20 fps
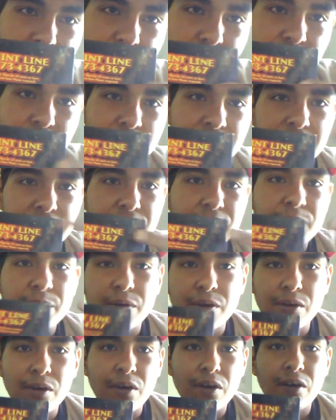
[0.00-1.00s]
so you could give them
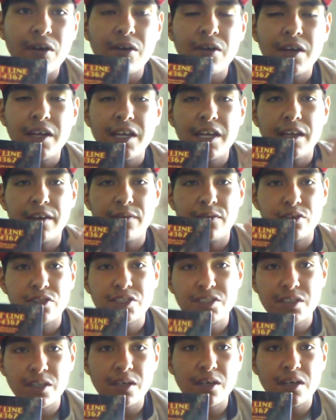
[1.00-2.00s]
a call if you're
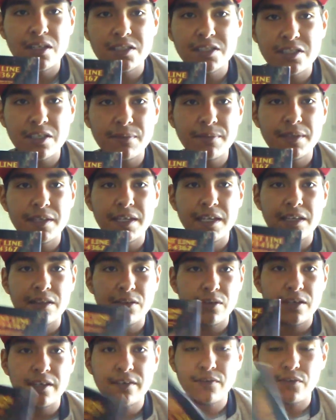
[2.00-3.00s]
stuck on something, and
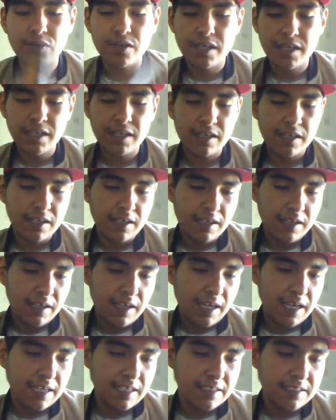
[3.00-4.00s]
they'll give you a hint.
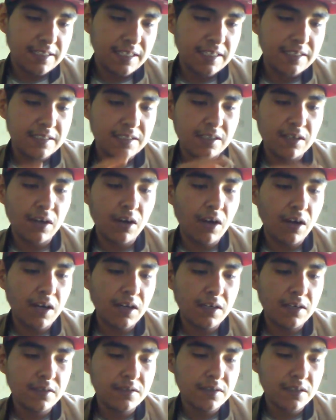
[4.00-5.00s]
And it says
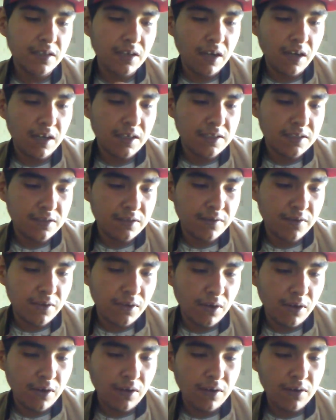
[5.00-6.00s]
cost of
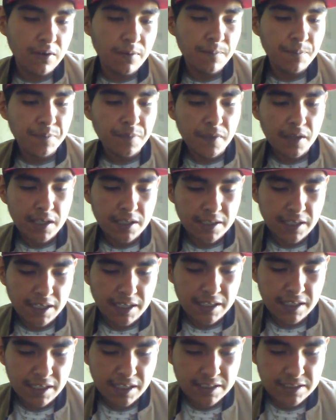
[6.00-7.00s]
call
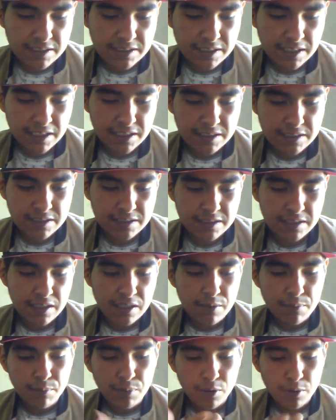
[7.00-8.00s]
99 cents
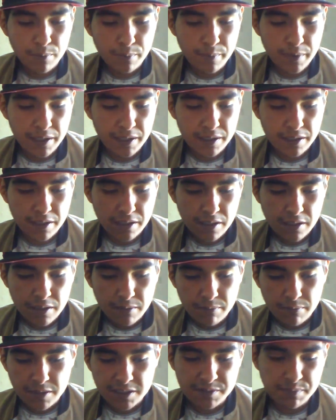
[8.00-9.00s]
per minute.
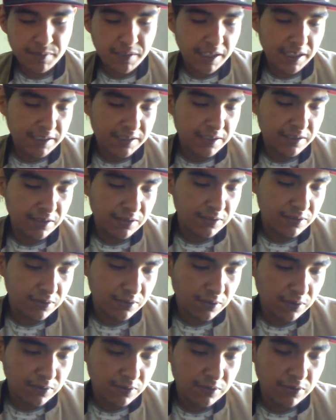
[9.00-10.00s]
Must be 18
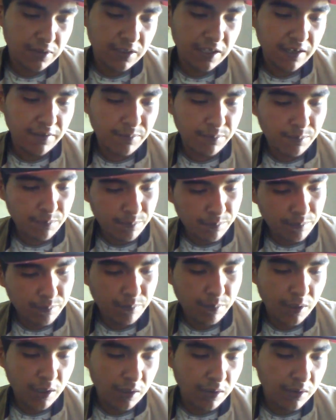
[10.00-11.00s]
years older and have
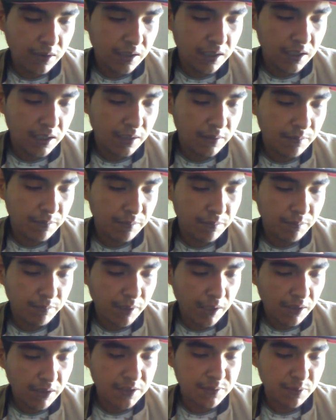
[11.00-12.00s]

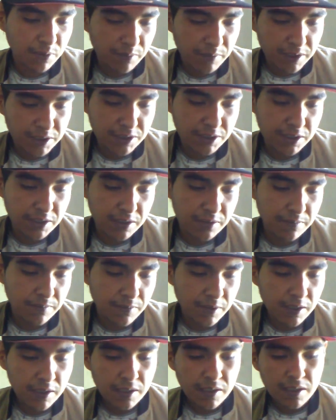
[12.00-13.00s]
parents'
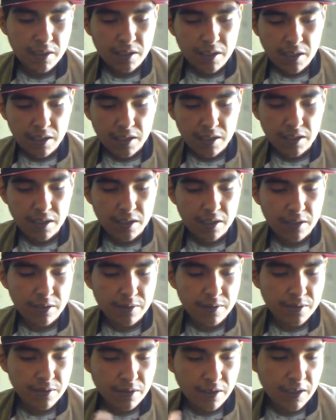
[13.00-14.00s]
permission,
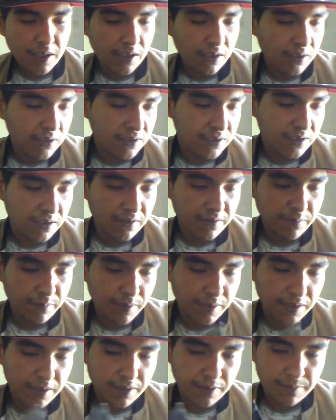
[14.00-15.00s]
and all that other stuff.
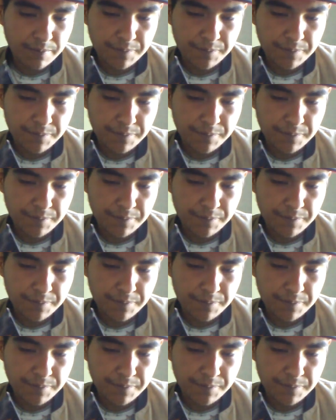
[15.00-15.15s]
But